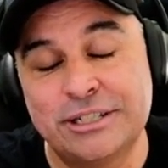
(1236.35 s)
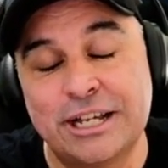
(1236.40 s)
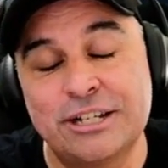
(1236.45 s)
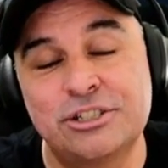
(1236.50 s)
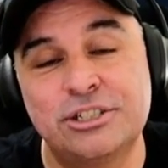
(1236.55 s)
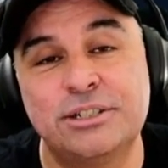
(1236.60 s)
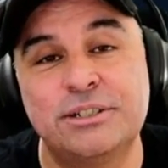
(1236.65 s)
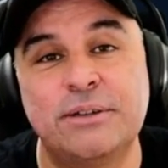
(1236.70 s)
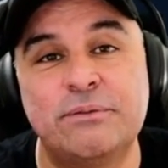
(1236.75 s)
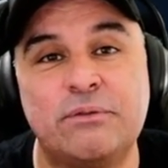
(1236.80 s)

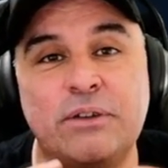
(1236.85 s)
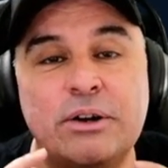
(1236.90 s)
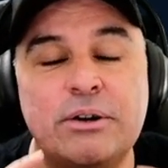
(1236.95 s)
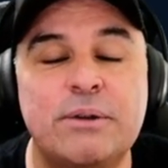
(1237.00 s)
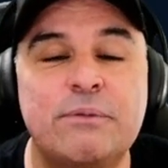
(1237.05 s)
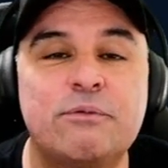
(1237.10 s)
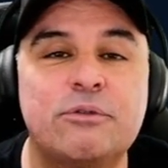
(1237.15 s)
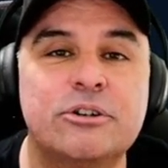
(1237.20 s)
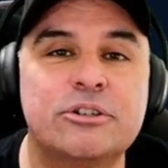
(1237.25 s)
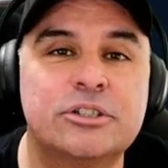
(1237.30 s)
Actually, the very
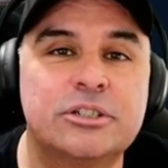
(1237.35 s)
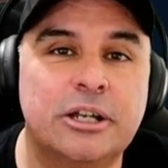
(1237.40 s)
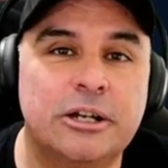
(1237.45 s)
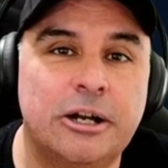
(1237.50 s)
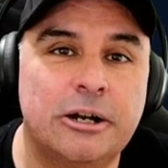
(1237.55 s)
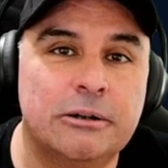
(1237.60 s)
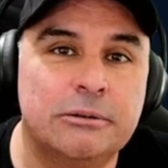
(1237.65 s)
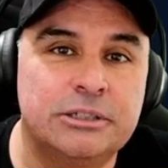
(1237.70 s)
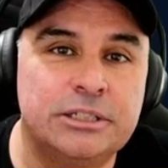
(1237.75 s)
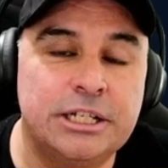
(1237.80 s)
first
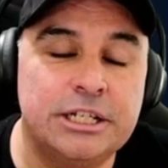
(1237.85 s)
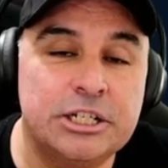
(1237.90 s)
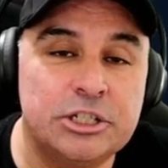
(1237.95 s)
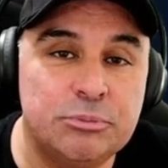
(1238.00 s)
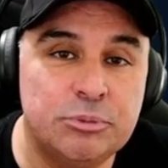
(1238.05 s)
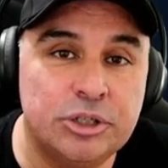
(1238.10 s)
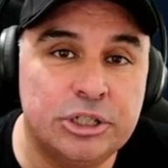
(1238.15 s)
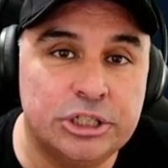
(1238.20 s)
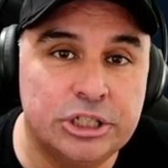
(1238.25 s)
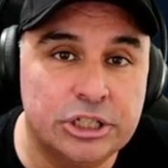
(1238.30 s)
Teenage
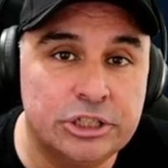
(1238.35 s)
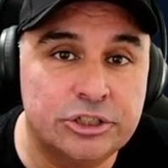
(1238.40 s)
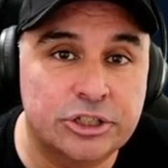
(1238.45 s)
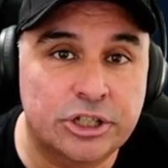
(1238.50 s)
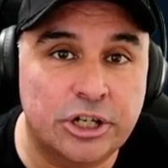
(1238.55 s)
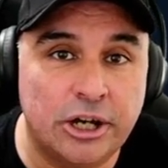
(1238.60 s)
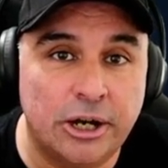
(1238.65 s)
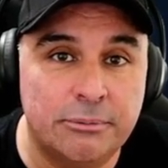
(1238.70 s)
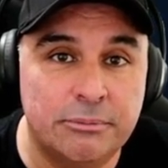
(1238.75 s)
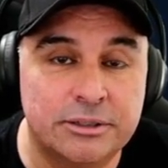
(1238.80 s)
Mutant Ninja
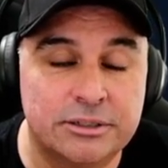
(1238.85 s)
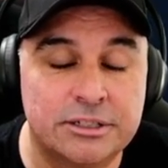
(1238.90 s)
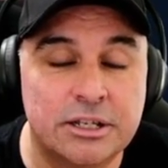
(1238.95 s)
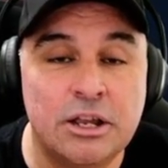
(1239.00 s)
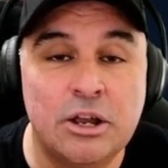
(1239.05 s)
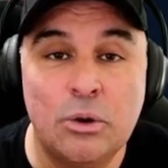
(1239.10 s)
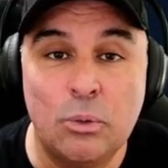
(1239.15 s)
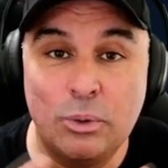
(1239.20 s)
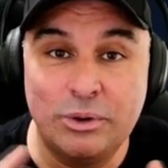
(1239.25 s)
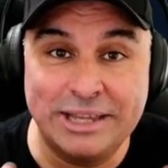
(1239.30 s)
comics,
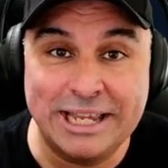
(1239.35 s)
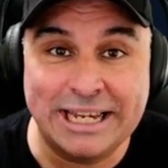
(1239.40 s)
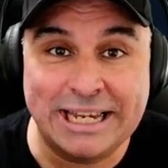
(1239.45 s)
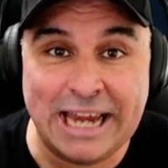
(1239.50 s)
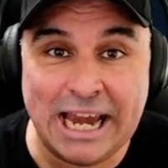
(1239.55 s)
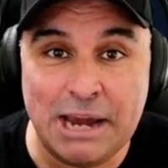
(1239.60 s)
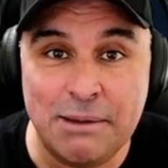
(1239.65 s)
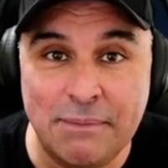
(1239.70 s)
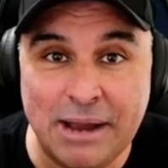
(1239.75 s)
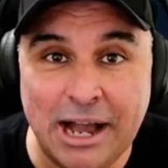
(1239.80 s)
when they
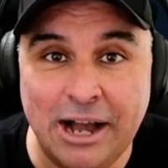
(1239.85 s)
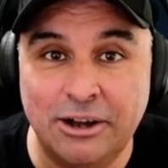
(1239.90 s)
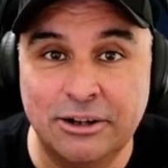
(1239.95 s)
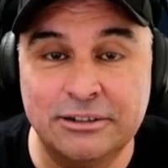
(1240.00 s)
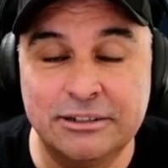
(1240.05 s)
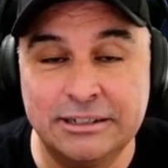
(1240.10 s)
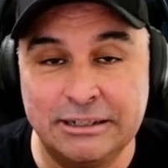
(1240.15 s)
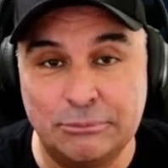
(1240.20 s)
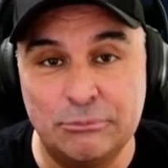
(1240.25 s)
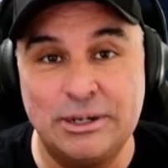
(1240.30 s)
came
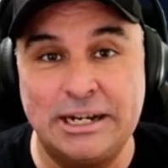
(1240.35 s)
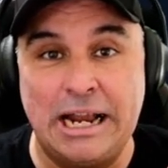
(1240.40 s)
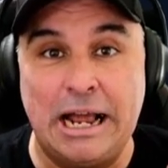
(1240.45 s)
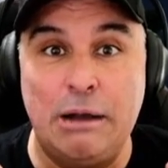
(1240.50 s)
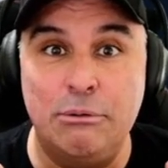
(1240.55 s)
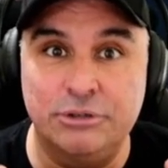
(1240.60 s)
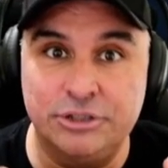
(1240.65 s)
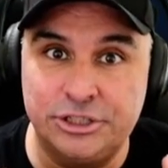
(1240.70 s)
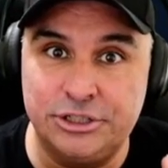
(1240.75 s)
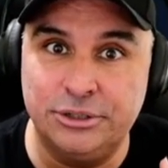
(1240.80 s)
out, when I
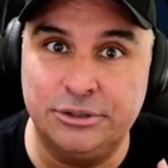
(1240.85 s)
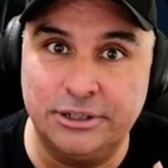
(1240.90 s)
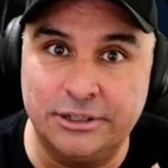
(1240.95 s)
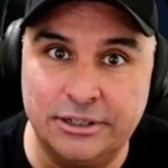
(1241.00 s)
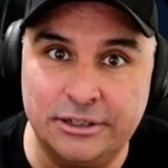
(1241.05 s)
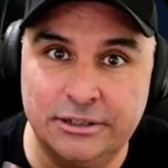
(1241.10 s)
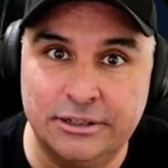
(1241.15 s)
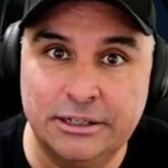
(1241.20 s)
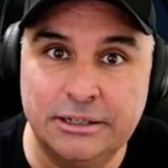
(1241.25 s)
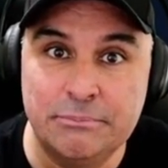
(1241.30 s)
was still
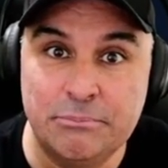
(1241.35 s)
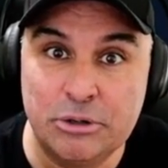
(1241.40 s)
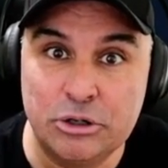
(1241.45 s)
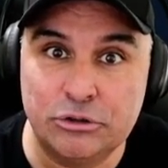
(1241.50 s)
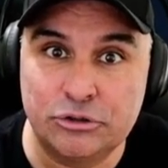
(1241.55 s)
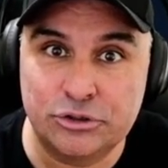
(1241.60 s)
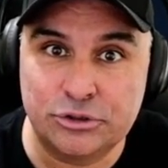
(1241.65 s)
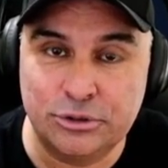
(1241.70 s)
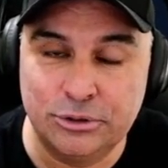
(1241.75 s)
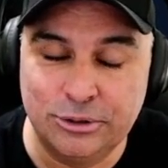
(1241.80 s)
in middle
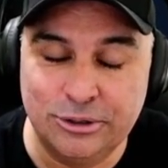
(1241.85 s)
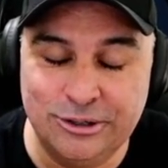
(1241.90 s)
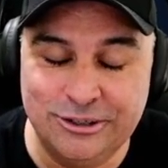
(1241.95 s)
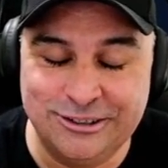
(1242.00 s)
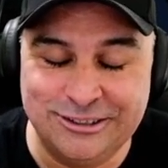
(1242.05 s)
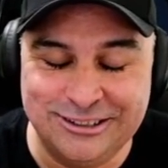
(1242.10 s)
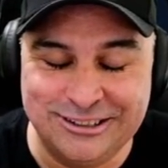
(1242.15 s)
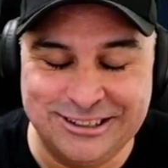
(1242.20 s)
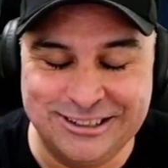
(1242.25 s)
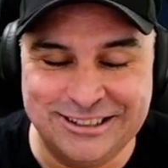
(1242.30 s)
school,
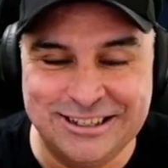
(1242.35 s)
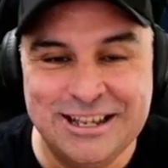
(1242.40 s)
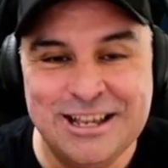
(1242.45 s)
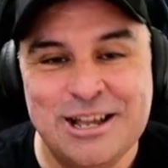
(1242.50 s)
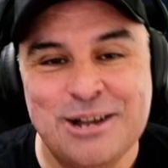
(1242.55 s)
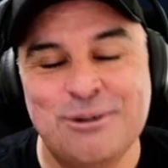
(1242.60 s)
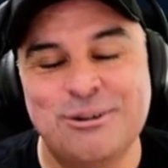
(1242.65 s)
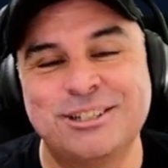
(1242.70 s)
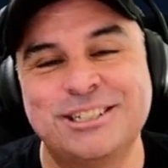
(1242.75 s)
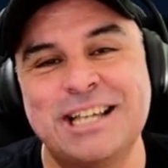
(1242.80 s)

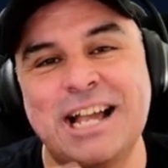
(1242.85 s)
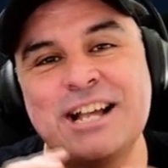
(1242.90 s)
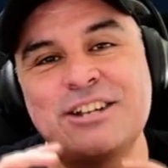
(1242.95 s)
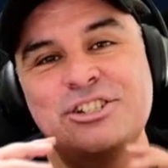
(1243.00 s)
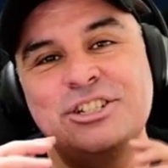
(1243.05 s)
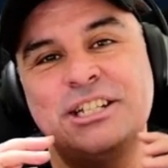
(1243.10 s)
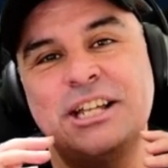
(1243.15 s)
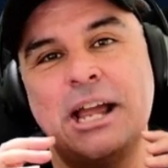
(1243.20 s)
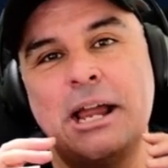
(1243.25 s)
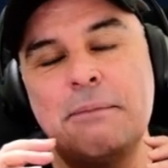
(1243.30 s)
was
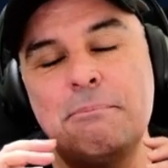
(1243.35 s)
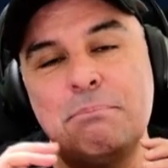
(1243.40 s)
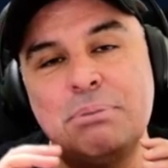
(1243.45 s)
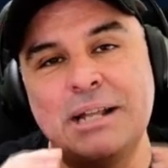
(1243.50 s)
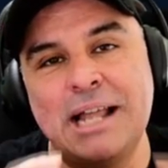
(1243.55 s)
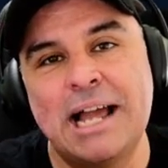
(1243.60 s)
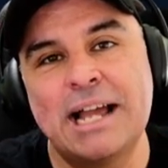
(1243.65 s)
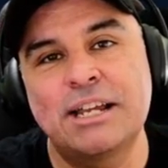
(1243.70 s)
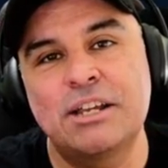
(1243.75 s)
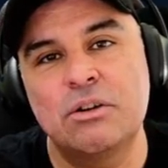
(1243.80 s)
actually a
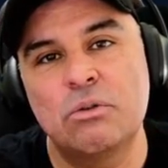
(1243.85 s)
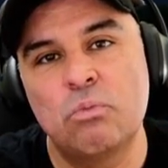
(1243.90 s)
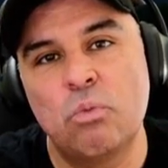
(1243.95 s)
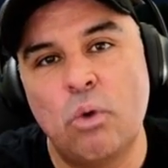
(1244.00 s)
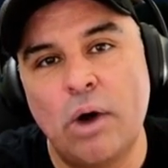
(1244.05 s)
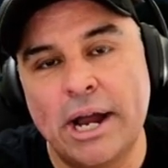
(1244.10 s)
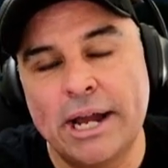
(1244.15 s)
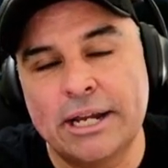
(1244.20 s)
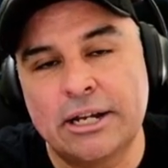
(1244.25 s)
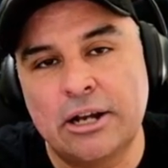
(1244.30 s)
black and
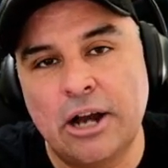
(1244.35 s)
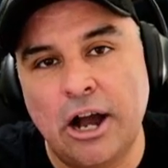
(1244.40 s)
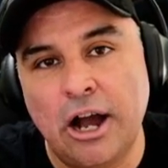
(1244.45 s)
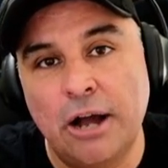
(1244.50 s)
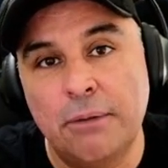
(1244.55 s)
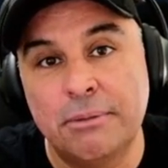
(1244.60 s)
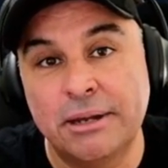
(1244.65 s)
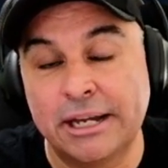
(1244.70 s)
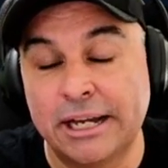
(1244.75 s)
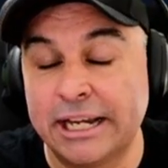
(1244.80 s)
white
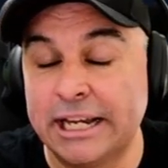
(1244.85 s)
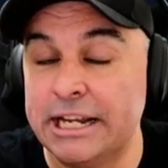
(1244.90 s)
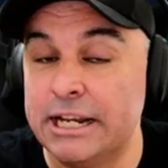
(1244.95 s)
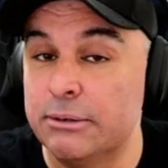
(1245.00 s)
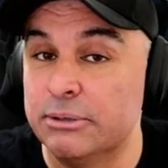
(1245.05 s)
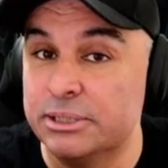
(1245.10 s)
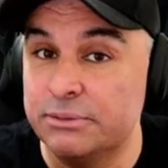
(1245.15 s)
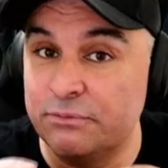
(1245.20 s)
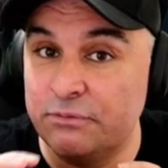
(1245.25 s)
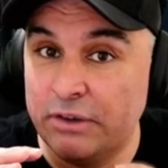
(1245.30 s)
comic, and it
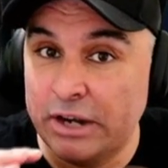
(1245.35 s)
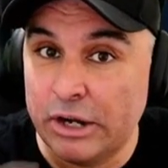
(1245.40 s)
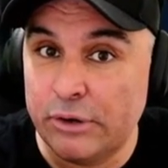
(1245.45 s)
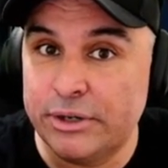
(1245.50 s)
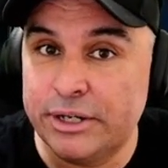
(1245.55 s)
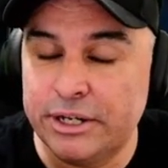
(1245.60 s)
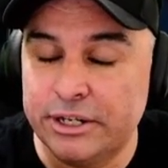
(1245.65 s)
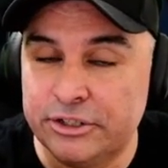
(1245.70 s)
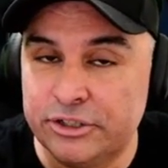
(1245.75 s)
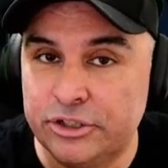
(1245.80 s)
was
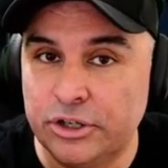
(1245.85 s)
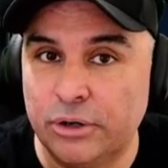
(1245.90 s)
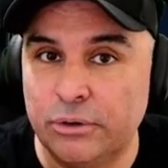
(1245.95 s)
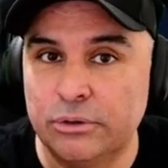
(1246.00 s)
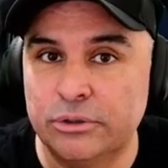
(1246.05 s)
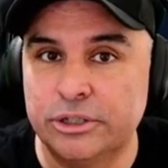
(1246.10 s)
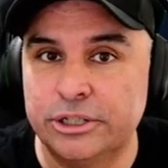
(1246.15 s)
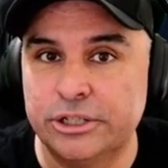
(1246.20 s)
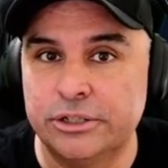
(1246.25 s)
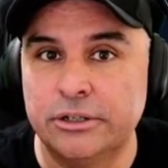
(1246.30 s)
very
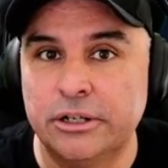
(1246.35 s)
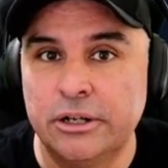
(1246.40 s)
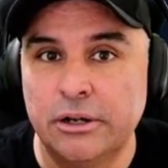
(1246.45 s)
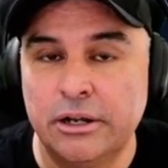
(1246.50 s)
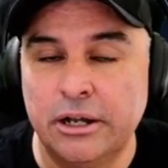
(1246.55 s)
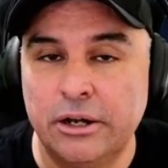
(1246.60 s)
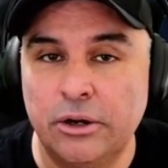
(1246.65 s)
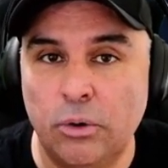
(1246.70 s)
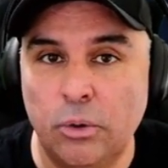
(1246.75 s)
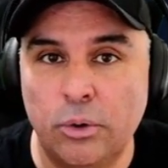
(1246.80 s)
adult
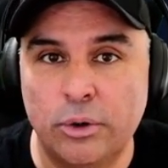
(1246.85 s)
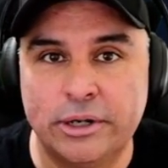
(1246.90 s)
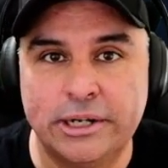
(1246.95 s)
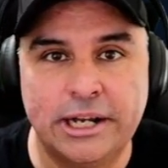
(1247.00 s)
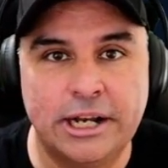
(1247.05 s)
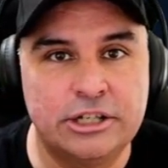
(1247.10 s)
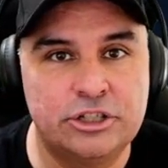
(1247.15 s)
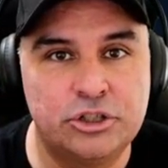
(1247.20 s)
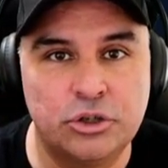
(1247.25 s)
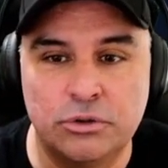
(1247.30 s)

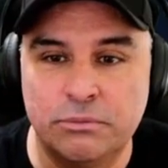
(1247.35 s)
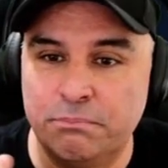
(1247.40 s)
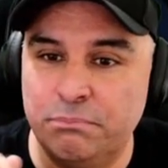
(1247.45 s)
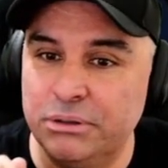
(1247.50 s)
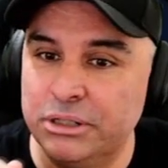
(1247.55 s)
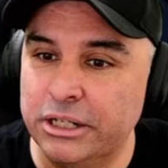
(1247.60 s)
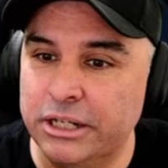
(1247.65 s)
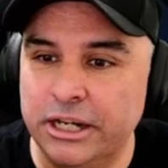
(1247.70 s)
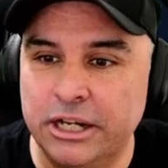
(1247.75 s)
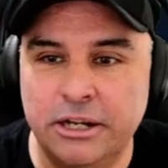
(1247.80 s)
oriented. It showed
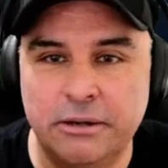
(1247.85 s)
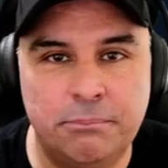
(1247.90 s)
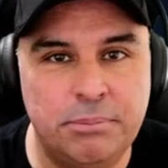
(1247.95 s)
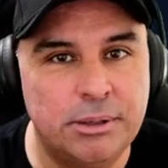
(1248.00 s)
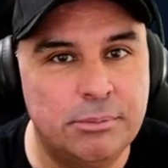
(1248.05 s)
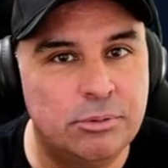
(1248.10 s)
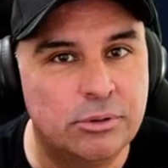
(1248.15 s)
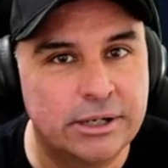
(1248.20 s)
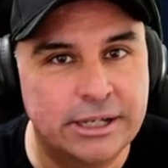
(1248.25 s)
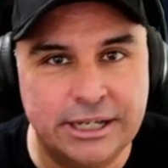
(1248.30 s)
blood,
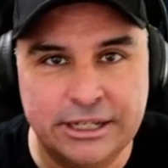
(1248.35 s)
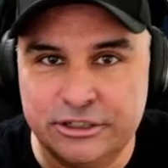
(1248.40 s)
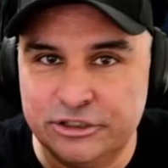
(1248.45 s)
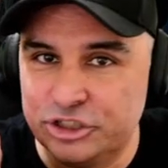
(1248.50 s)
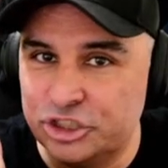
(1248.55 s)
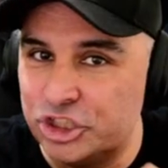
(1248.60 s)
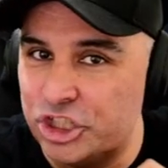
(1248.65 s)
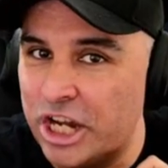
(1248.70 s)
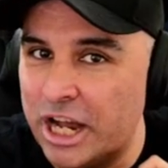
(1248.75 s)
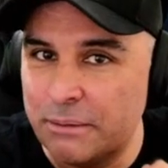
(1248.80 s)
people getting
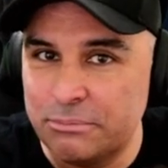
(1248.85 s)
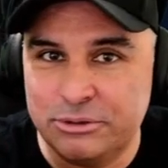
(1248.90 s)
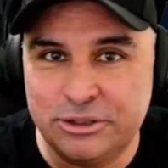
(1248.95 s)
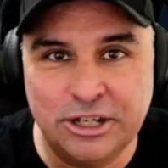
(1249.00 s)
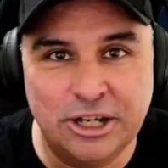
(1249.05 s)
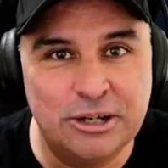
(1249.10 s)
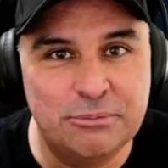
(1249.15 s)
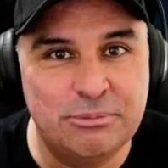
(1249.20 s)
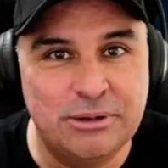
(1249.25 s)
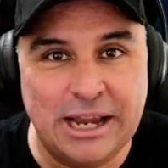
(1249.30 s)
chopped
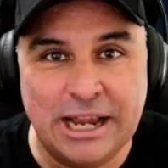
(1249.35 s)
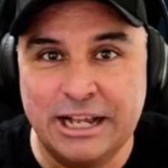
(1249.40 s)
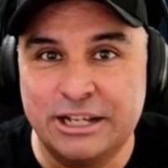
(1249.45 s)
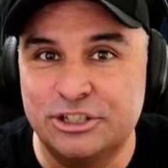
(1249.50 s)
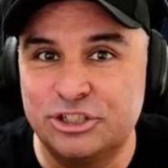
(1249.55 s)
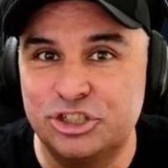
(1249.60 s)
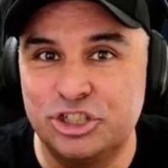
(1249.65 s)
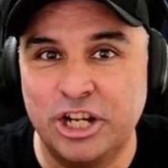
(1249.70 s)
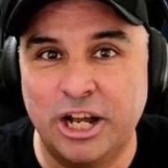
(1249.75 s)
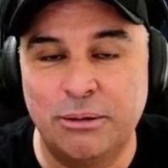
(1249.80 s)
up,
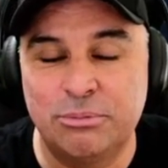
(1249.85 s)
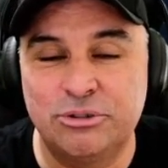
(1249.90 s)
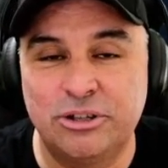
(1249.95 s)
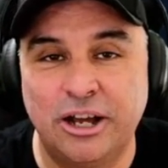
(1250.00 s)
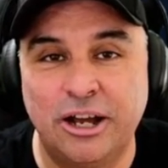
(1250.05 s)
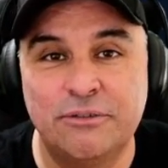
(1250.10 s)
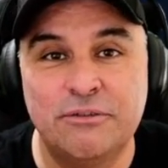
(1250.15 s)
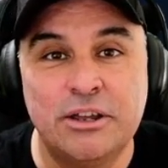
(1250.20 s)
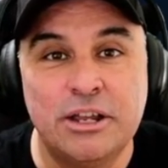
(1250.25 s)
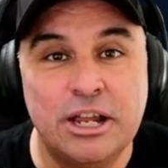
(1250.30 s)
heads chopped
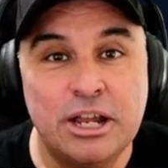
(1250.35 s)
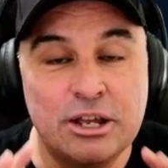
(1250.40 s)
off.